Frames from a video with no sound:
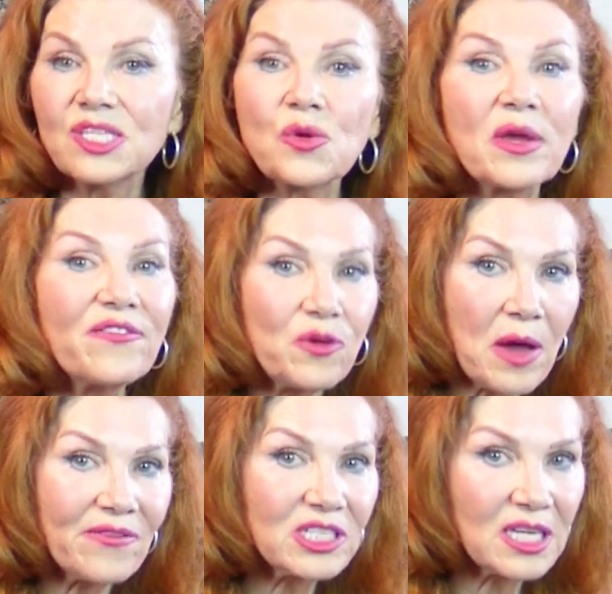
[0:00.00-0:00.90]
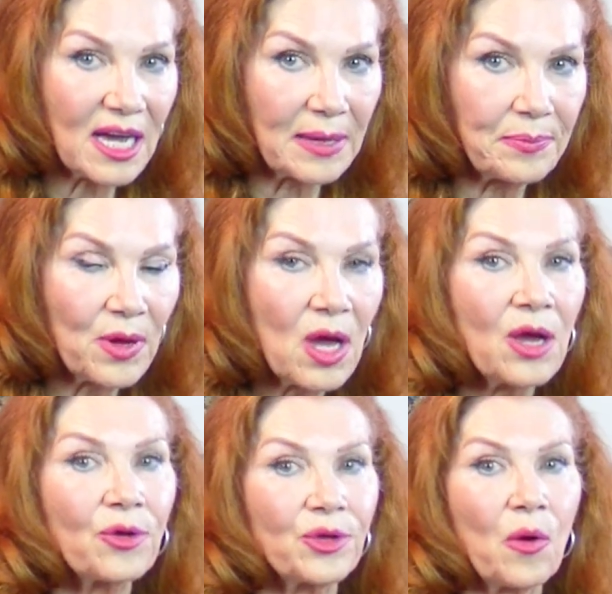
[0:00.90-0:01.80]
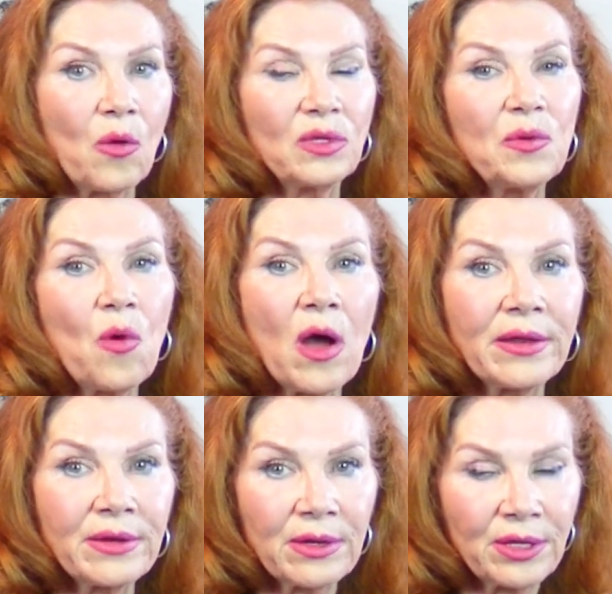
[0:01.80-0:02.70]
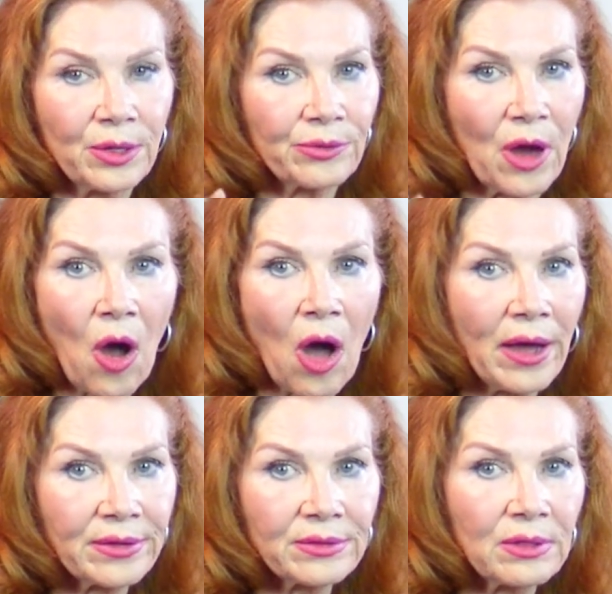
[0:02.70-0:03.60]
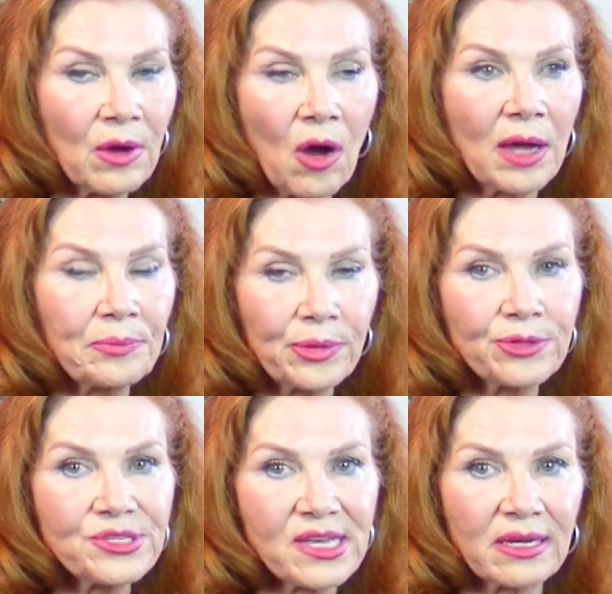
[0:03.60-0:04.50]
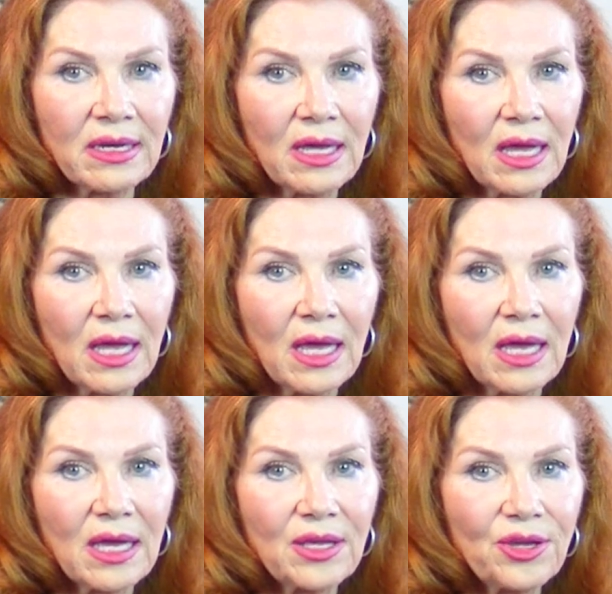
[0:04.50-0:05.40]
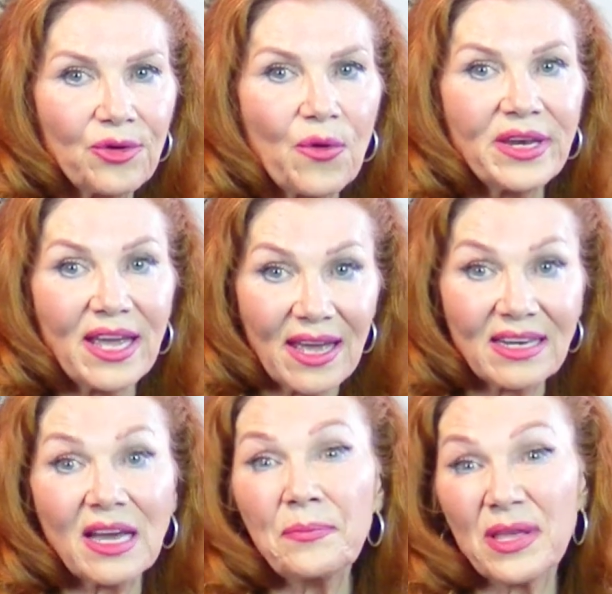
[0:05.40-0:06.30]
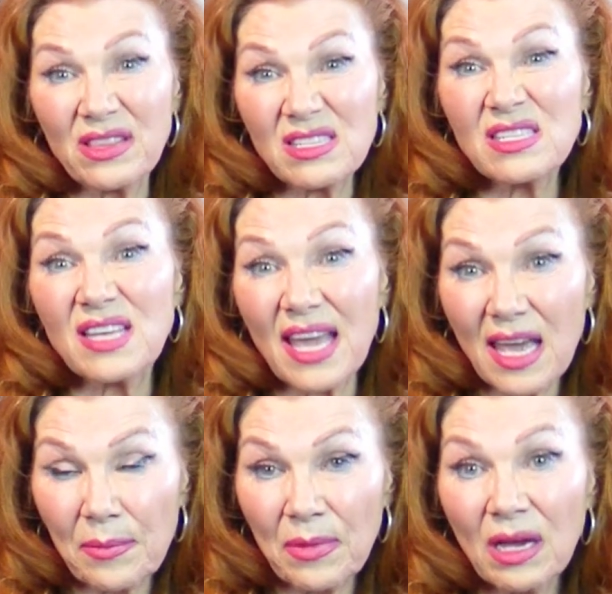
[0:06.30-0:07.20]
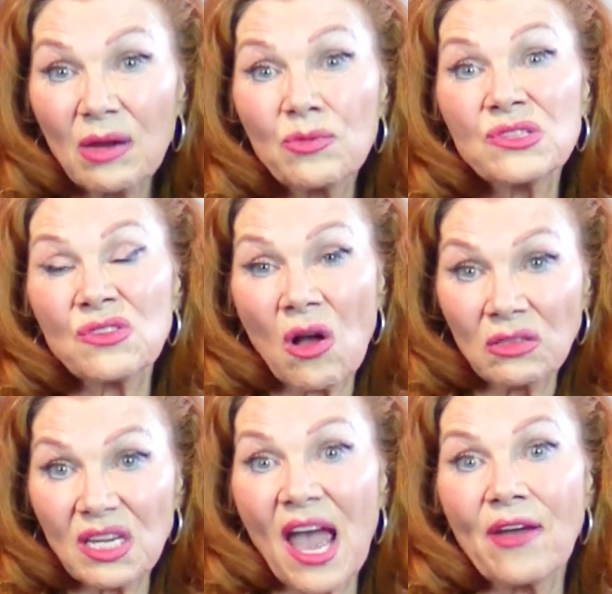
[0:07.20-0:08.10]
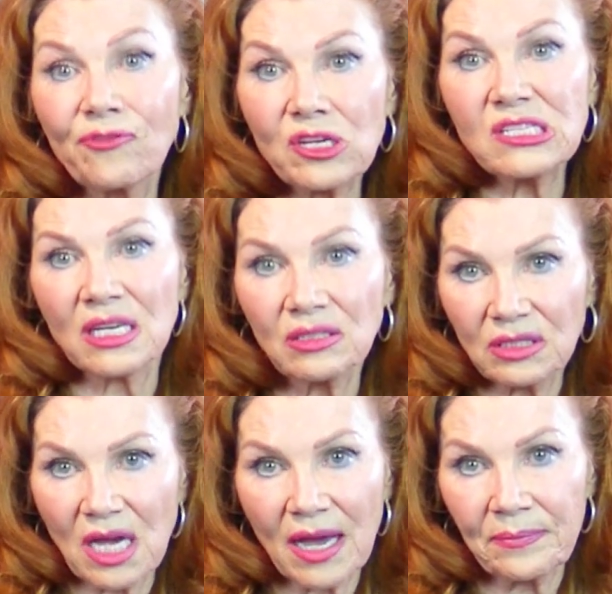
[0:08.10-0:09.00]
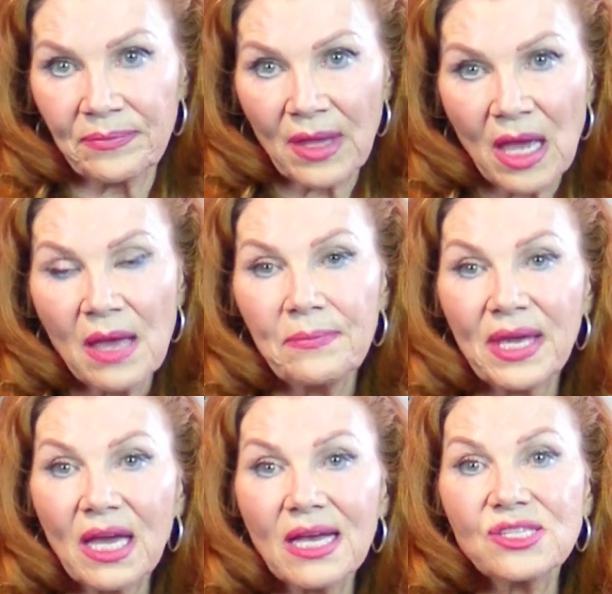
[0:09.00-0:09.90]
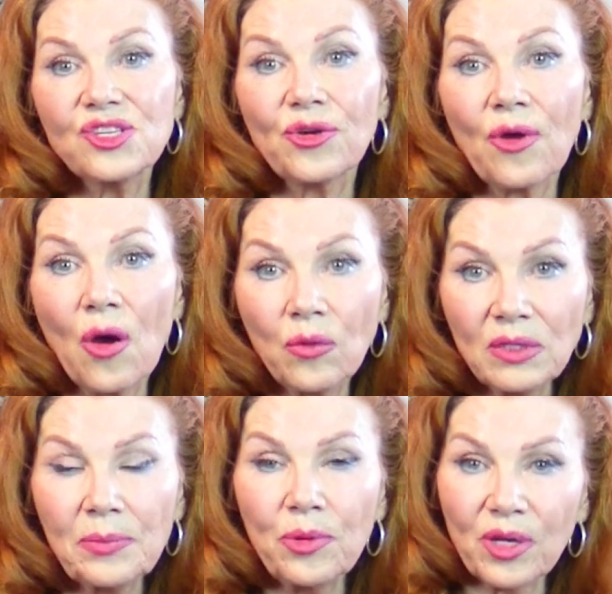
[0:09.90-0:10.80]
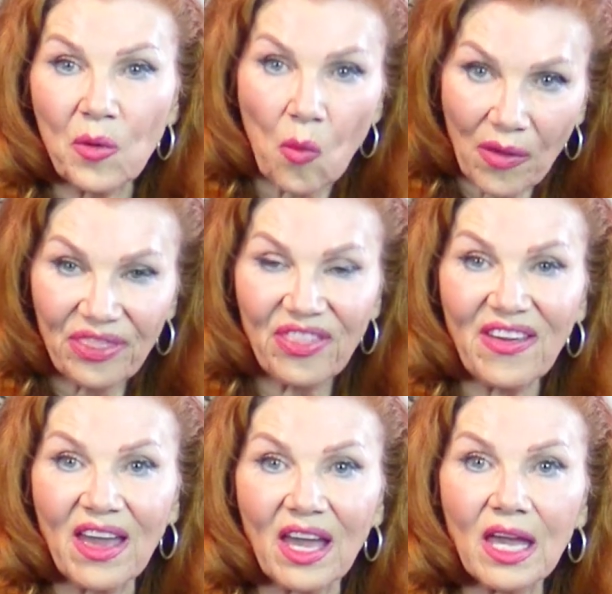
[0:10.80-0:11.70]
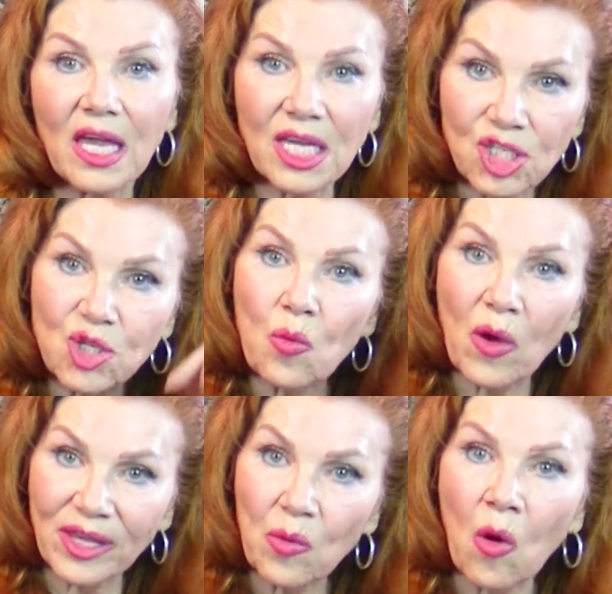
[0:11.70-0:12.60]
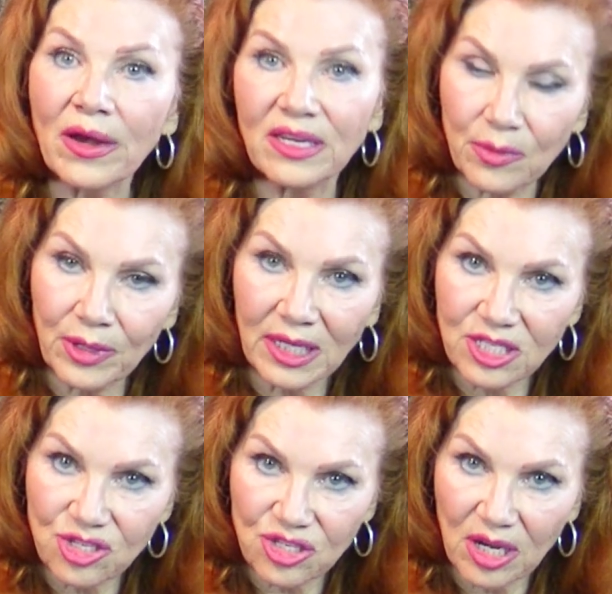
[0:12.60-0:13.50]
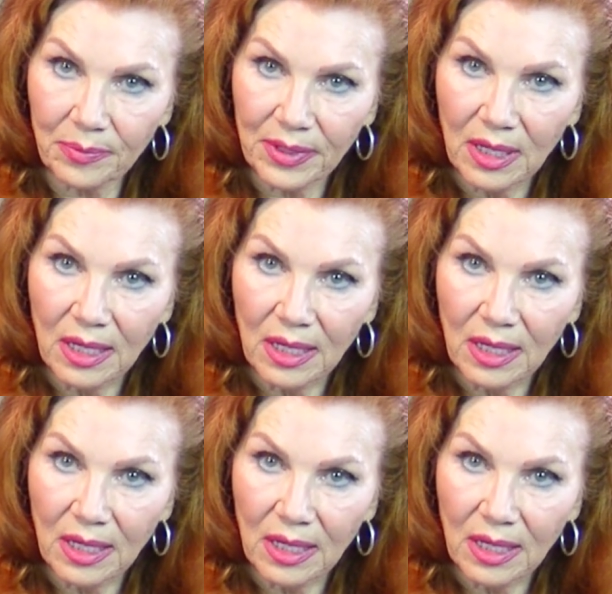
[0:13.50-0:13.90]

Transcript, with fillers: So if you have a type or you only want, you know, the hot, hot person, you're going to end up in the same result every single time because you're only putting one thing into what you want in a relationship.